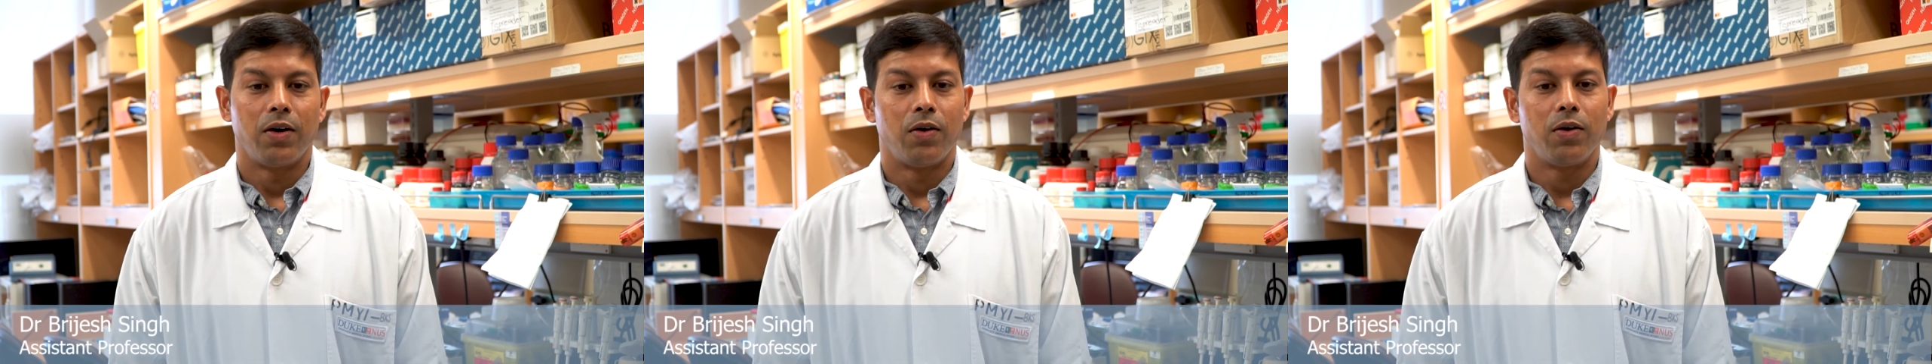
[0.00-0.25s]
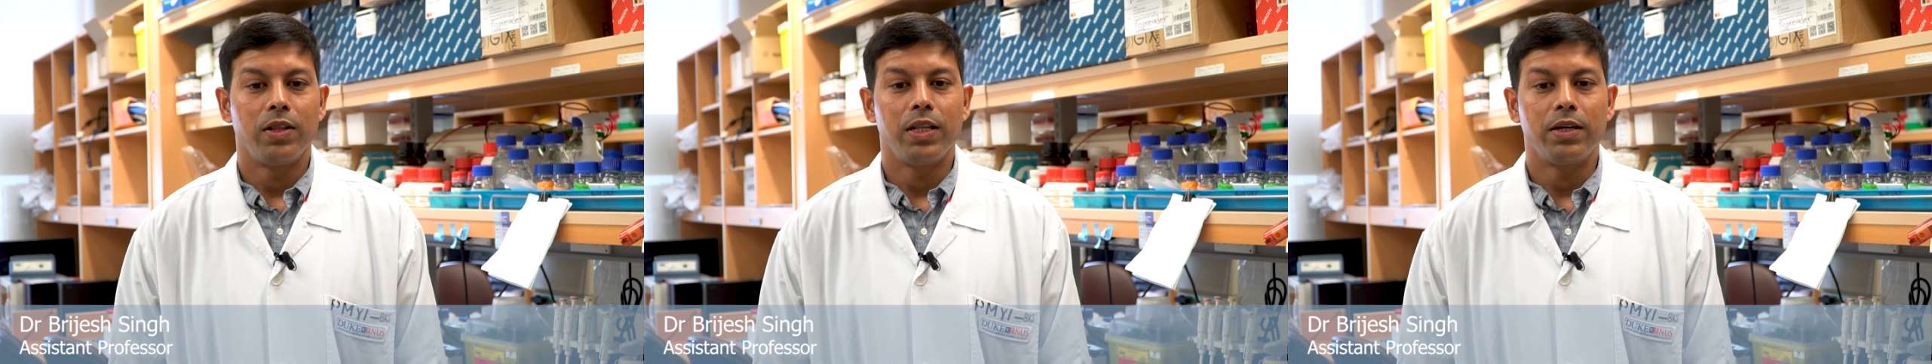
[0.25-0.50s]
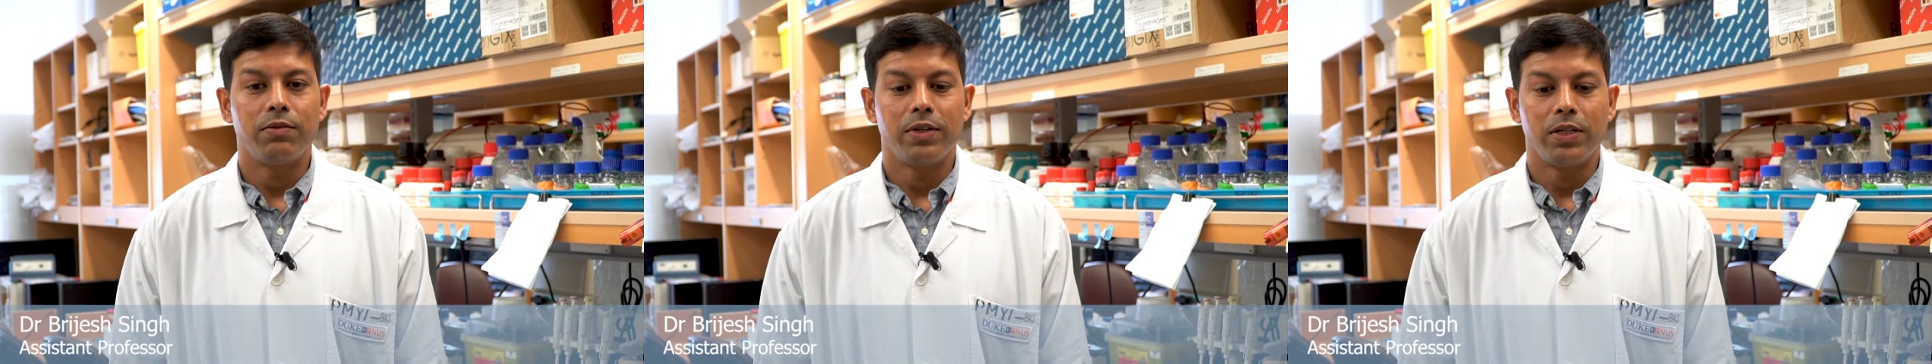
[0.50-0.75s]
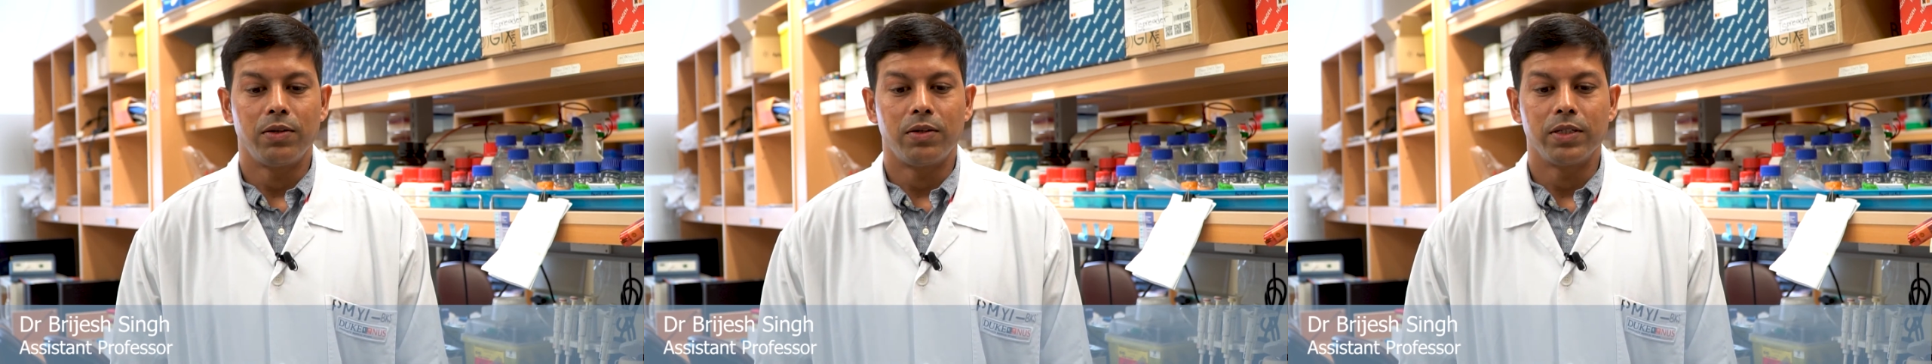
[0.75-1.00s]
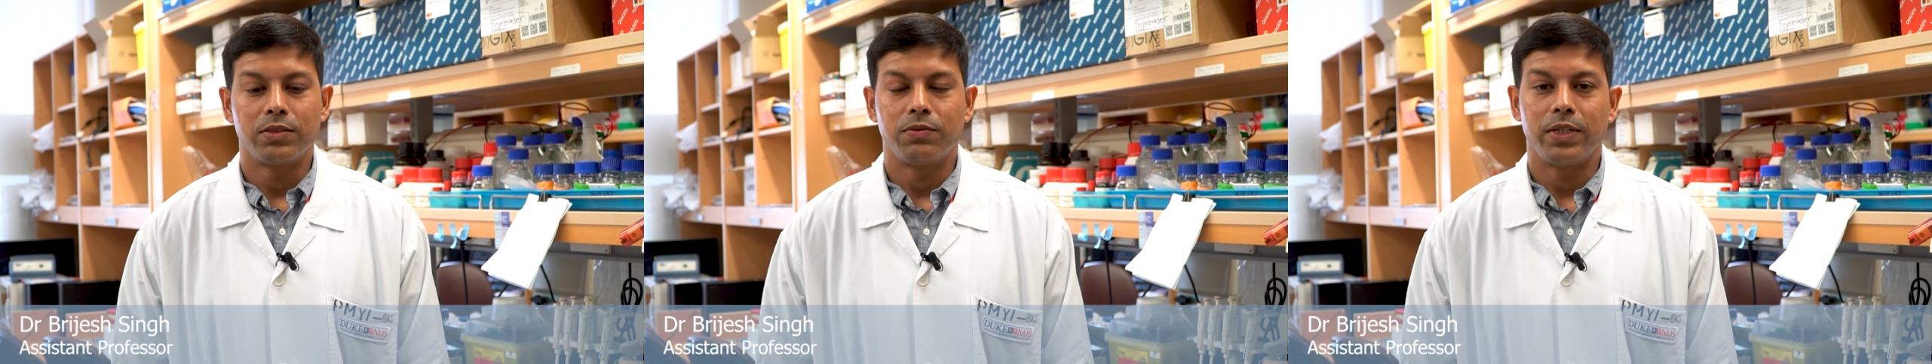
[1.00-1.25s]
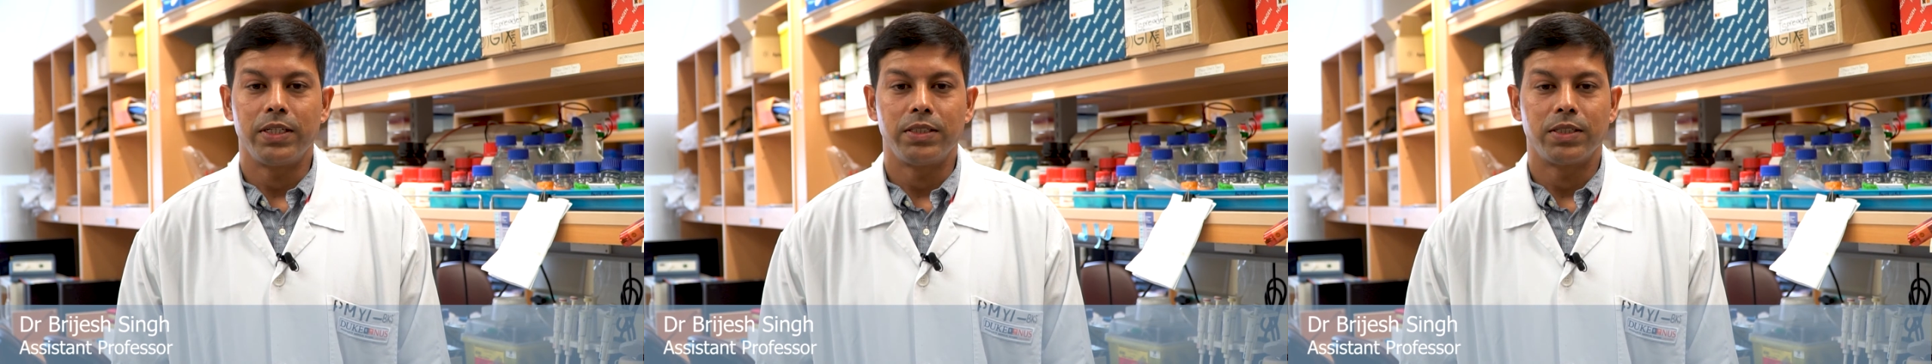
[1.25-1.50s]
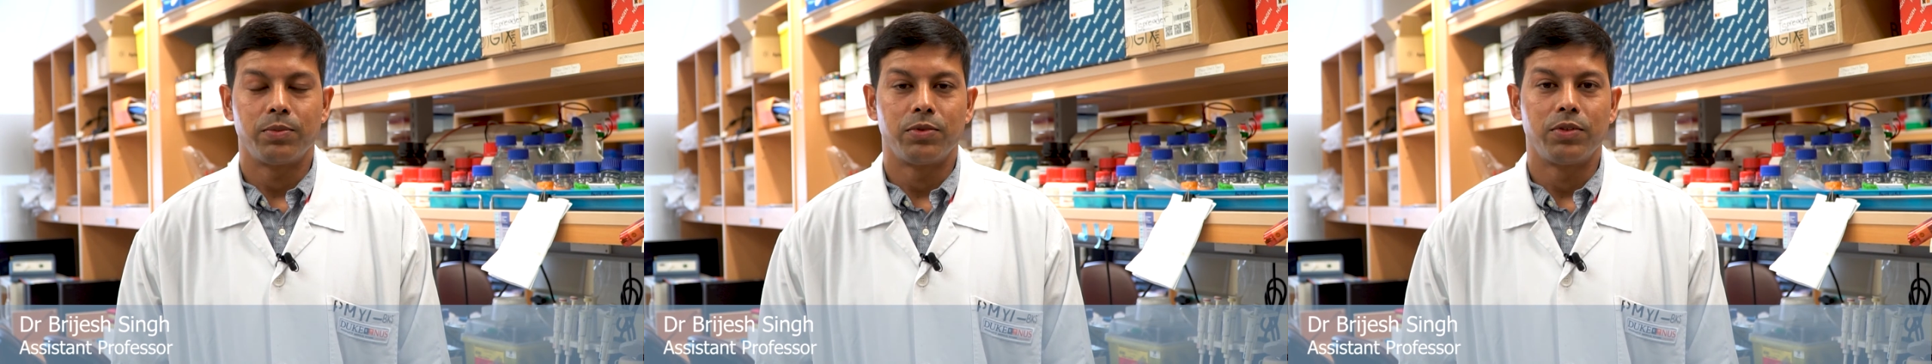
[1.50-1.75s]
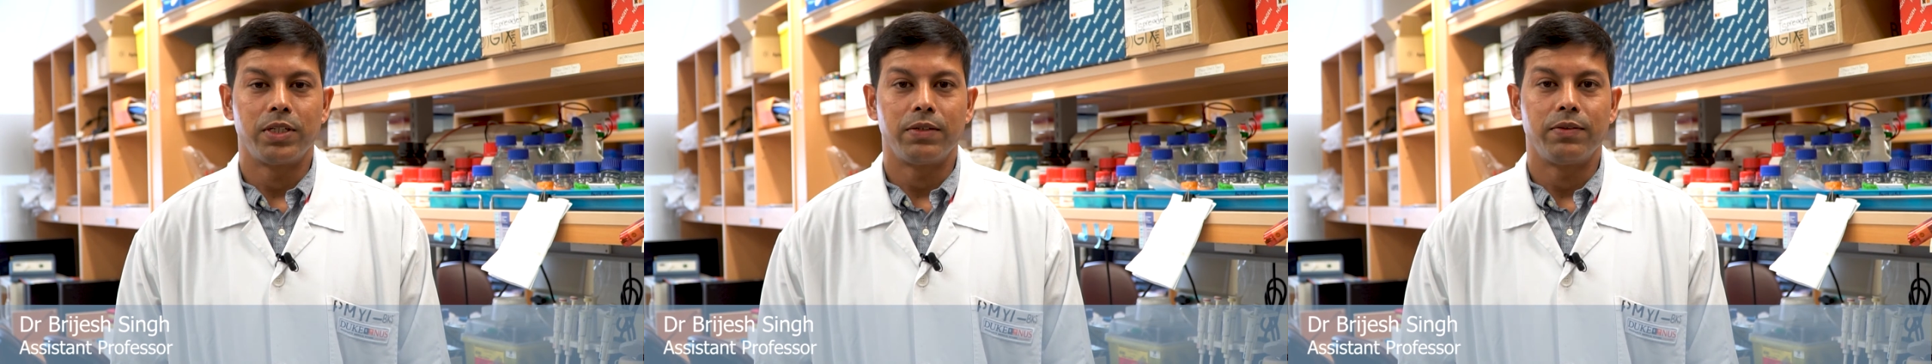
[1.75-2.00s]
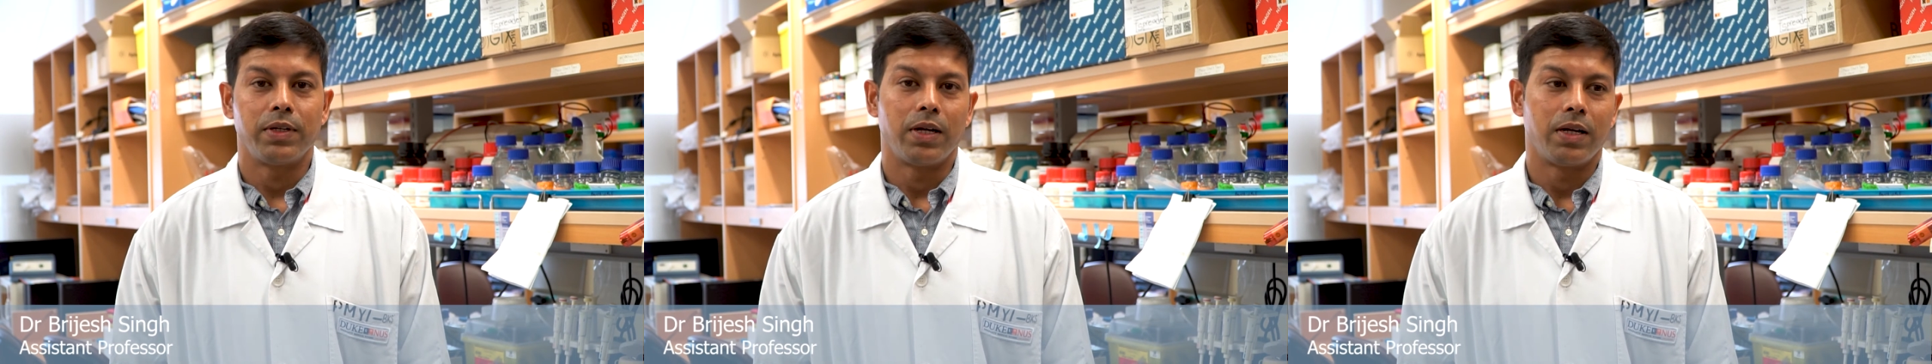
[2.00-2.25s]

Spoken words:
All the way along, it's very supportive